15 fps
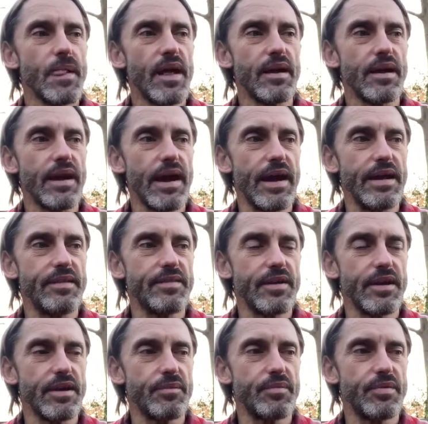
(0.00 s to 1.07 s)
Okay,
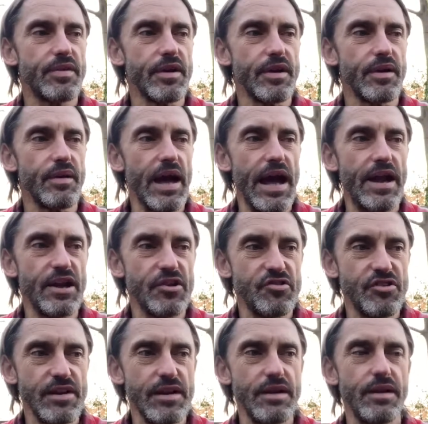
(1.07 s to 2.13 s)
the the
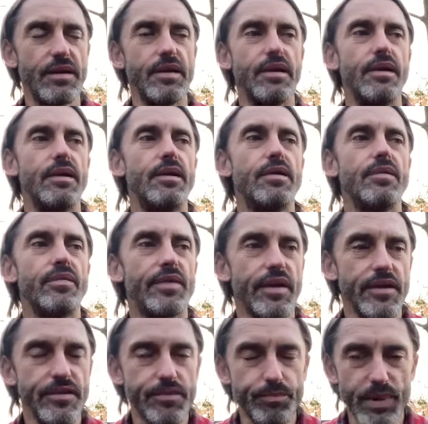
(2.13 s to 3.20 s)
energy
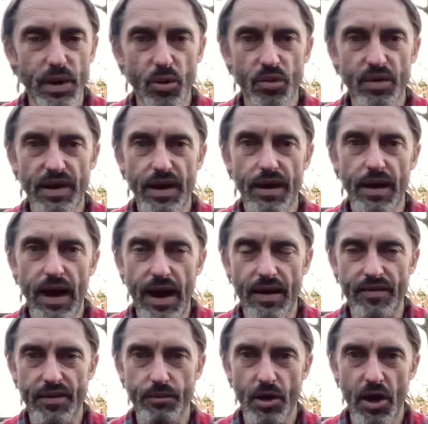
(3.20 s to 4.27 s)
that is building
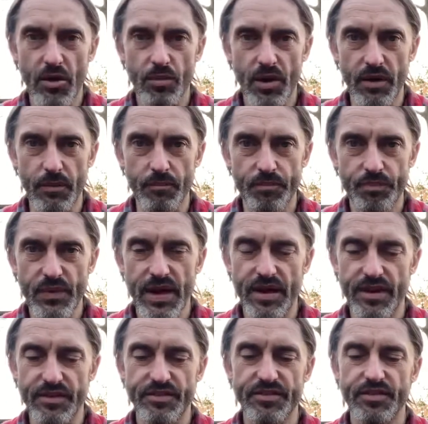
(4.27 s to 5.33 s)
at the moment
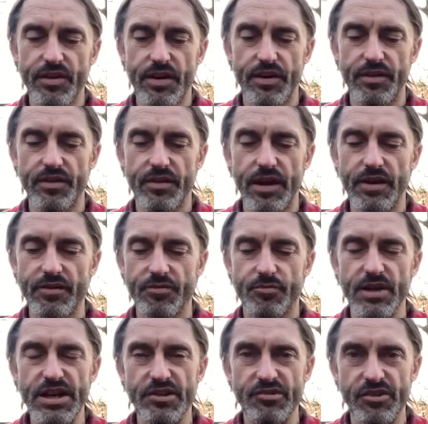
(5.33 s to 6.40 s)
is uh, it's
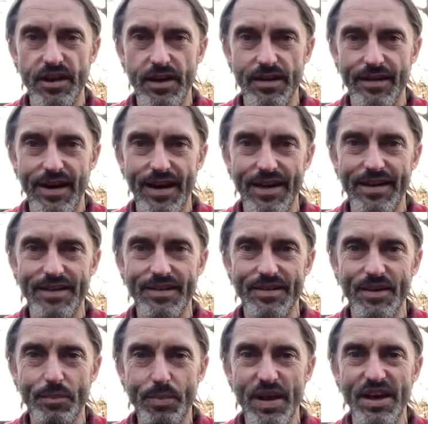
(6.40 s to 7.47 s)
reaching a
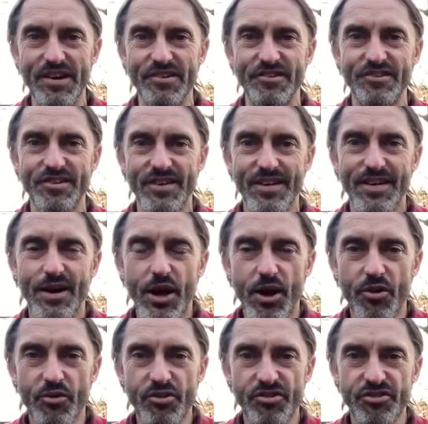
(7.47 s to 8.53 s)
pitch, a
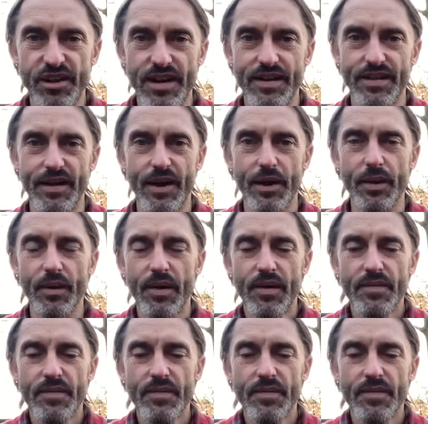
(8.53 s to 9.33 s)
crescendo,